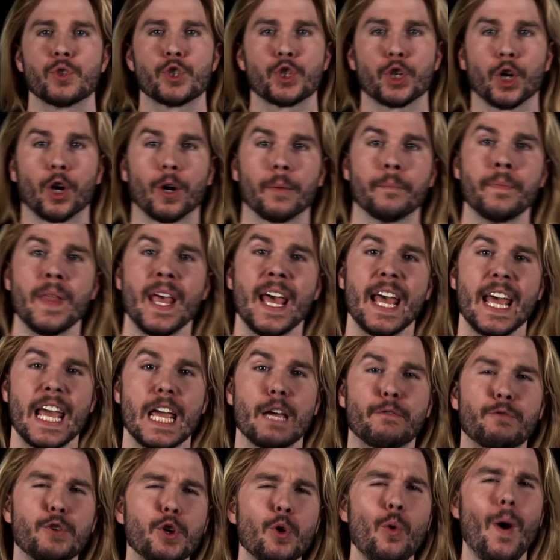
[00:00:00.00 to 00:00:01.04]
Sure,
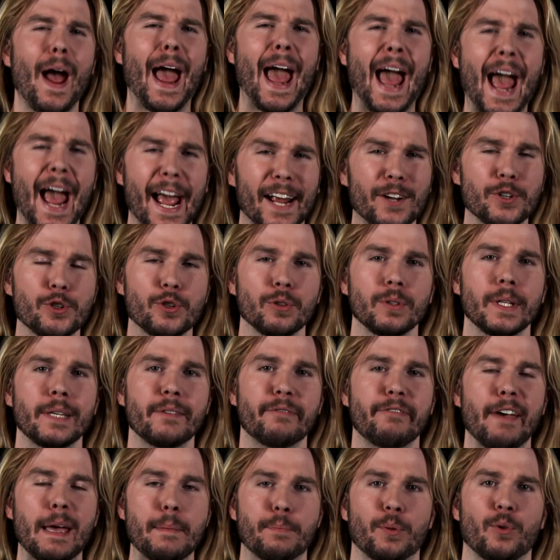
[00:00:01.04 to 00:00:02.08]
if you actually
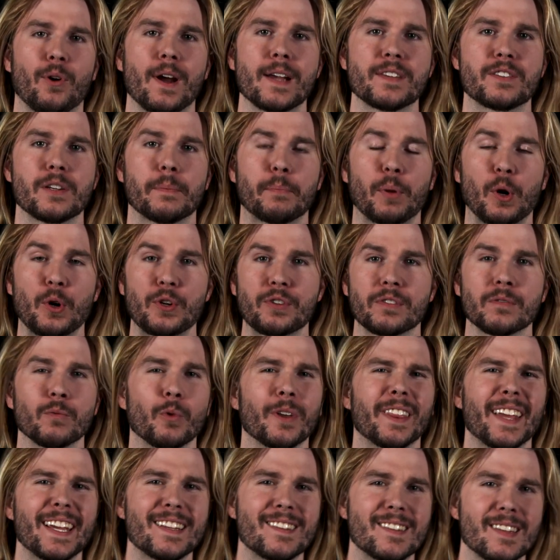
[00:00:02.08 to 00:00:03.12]
vaporized a person
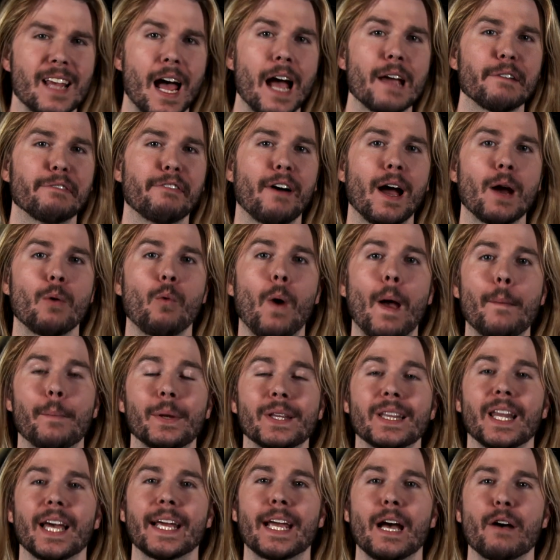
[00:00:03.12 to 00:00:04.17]
with a sci-fi
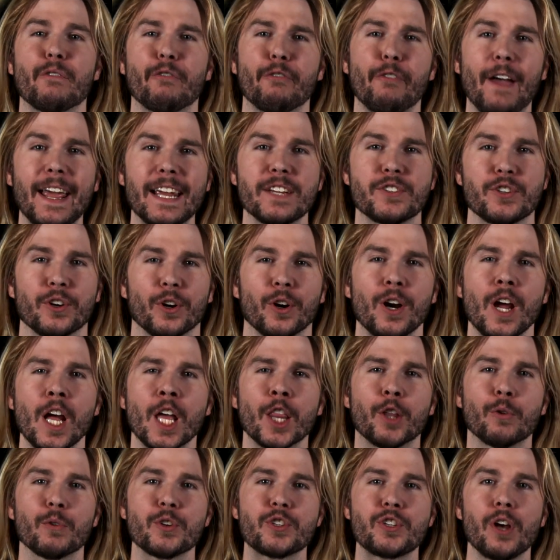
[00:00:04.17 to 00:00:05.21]
weapon like a phaser,
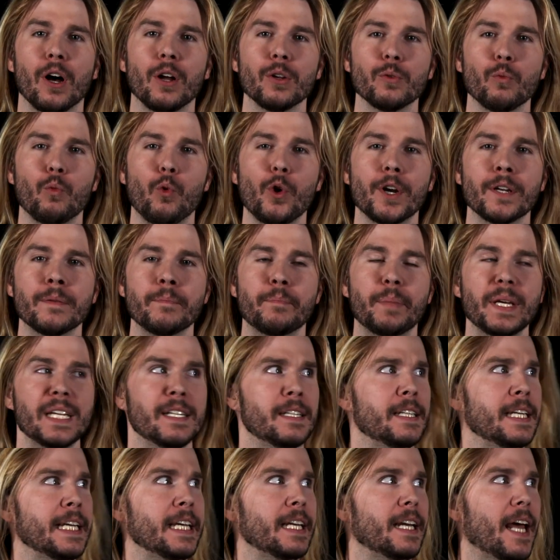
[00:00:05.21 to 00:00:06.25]
the result wouldn't be
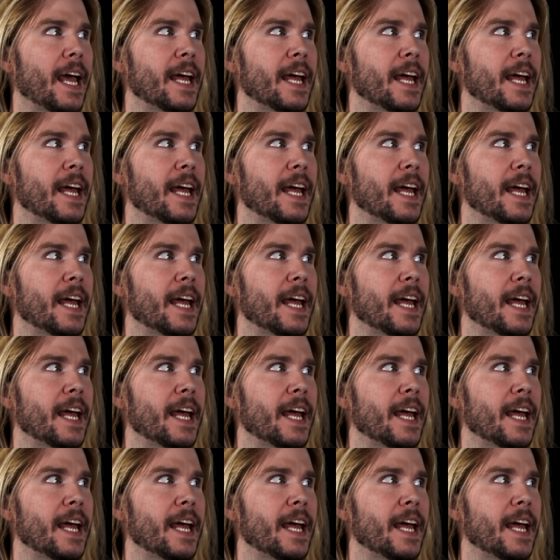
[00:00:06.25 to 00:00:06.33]
neat